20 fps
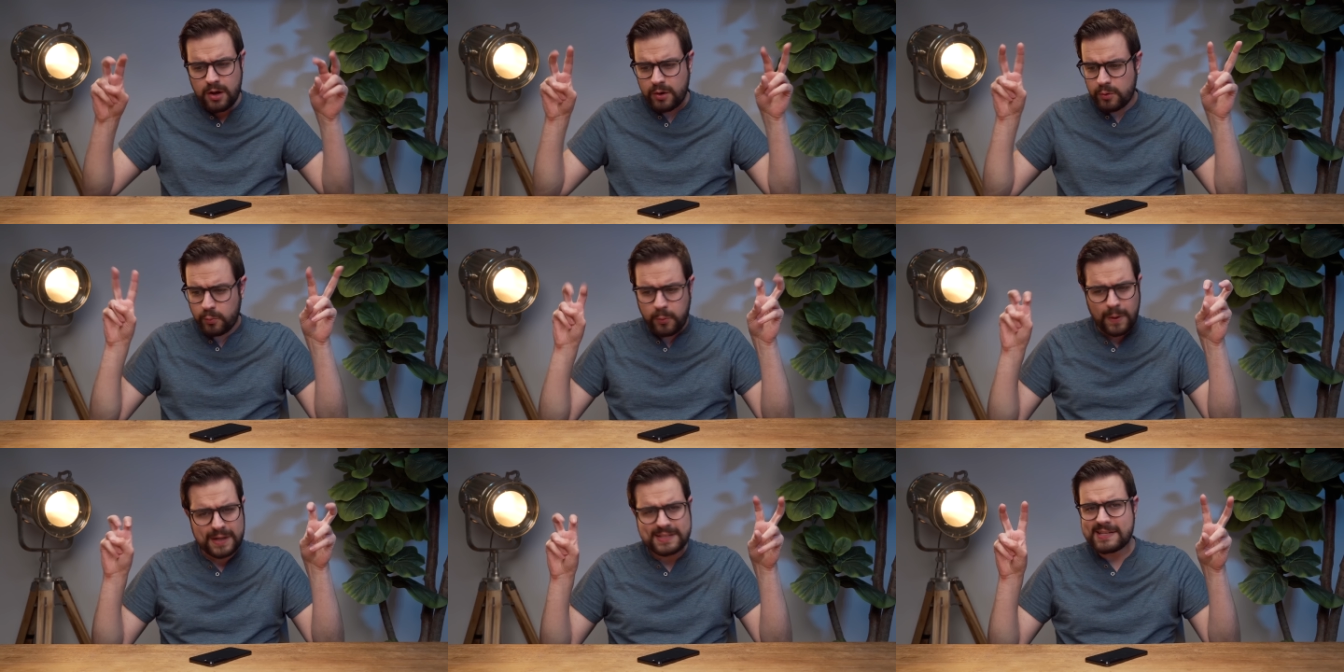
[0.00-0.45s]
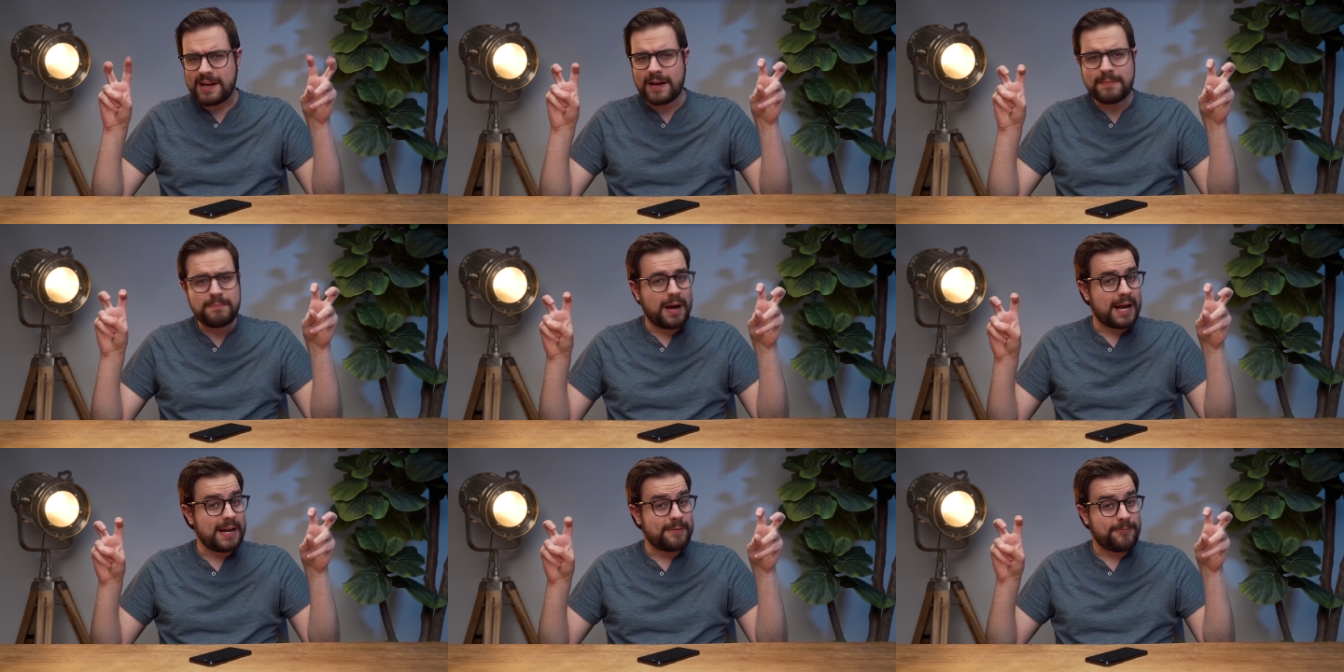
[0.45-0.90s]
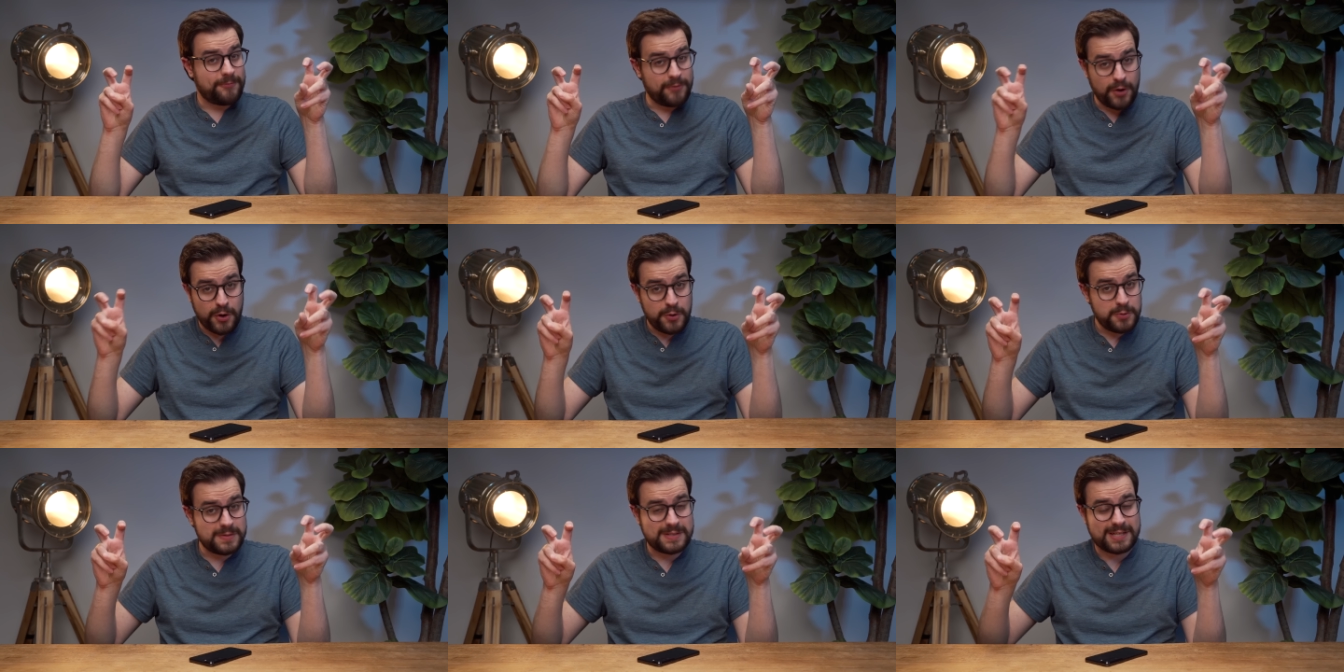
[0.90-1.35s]
what's on my
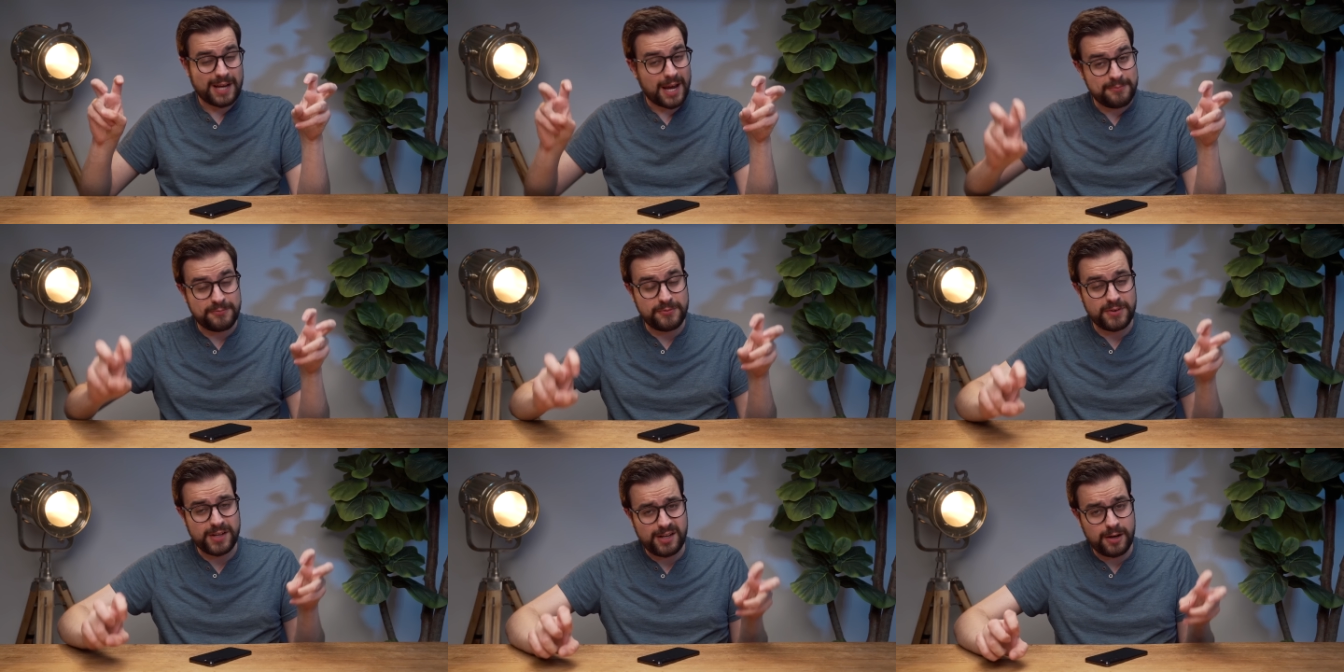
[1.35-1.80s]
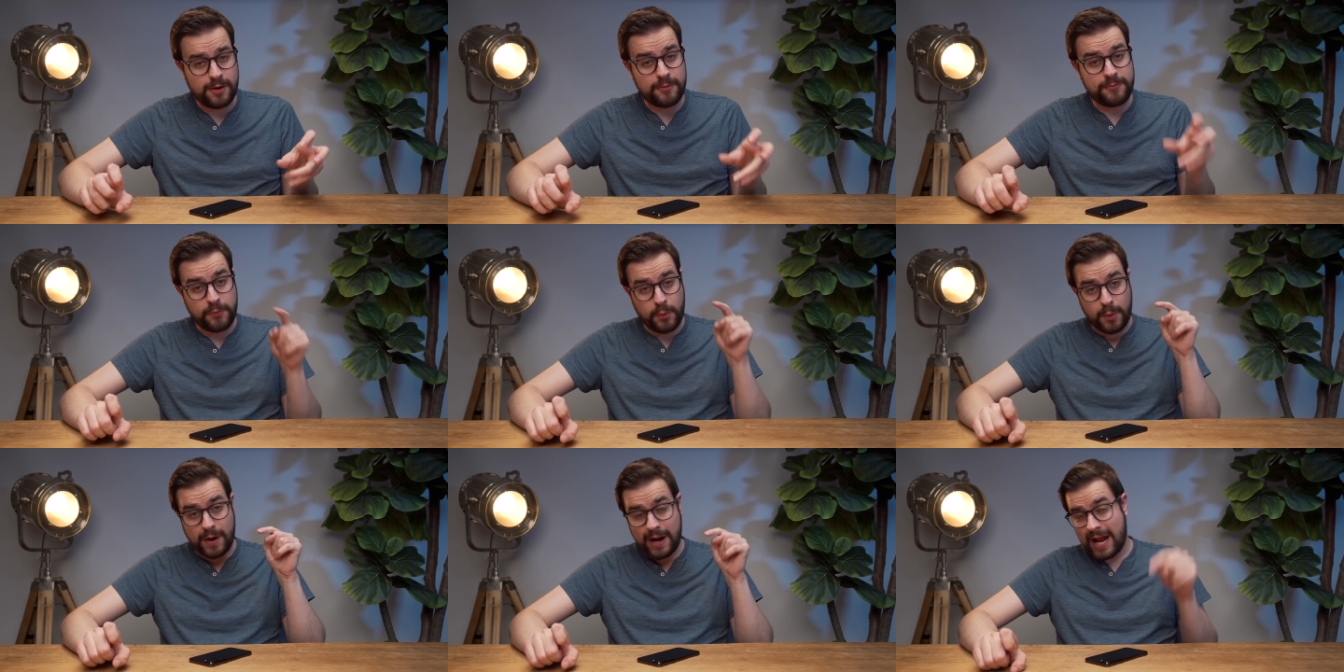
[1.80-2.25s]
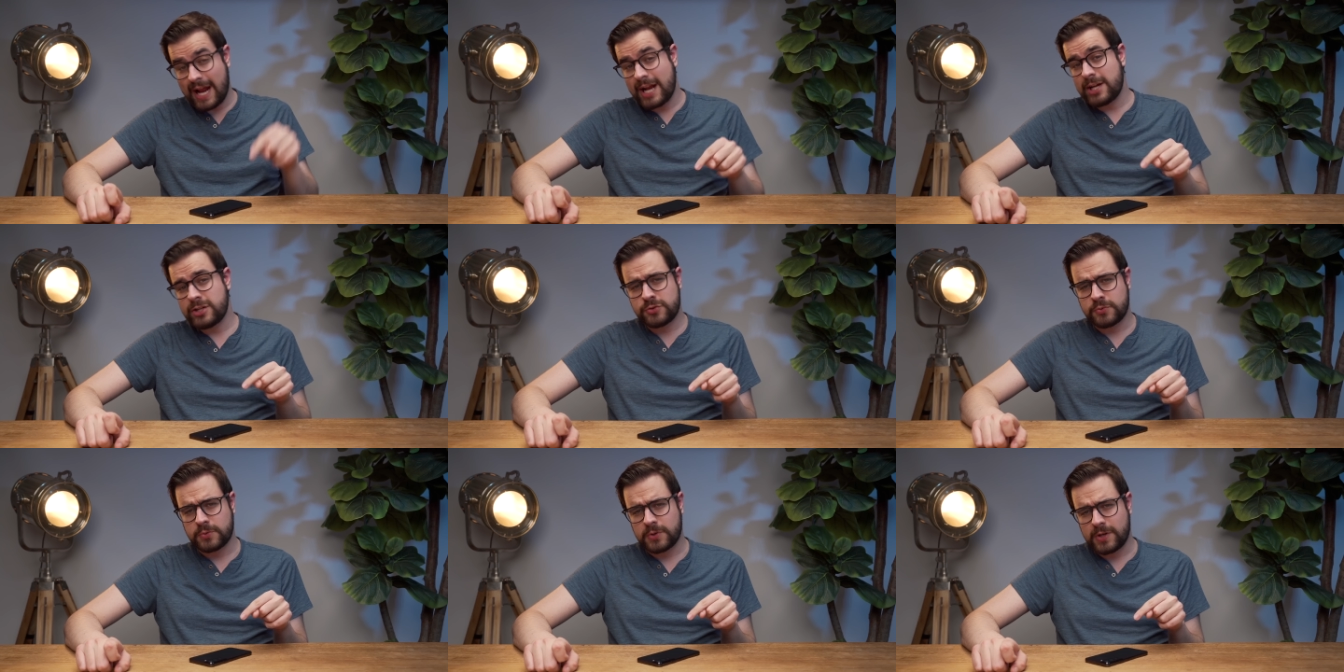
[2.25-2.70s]
phone type video for
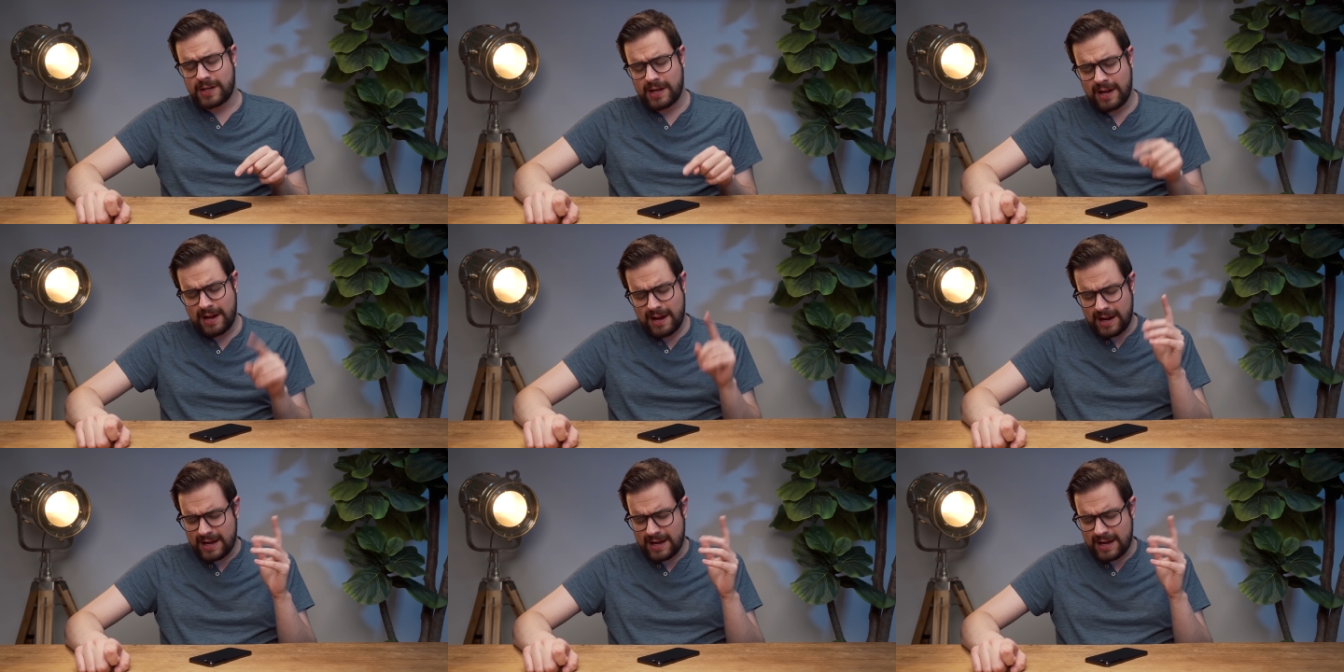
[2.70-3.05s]
Android.